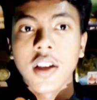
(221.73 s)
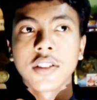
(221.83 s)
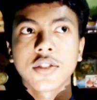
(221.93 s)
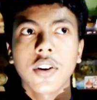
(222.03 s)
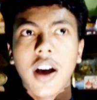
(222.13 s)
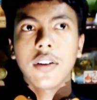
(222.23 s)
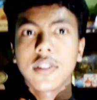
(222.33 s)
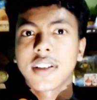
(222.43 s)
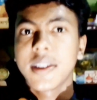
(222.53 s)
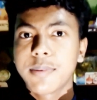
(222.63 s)
So I will
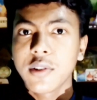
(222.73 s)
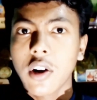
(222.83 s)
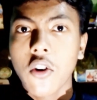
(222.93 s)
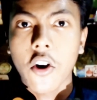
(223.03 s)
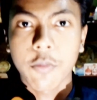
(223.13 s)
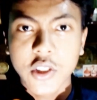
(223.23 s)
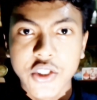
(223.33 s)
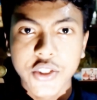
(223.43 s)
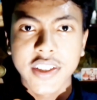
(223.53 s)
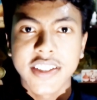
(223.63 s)
give you an
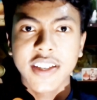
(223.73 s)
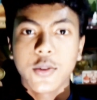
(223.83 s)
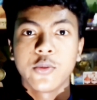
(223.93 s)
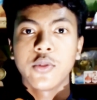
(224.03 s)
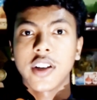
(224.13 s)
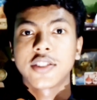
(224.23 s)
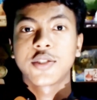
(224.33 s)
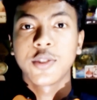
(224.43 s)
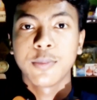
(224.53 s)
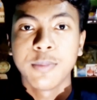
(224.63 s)
opportunity who wants to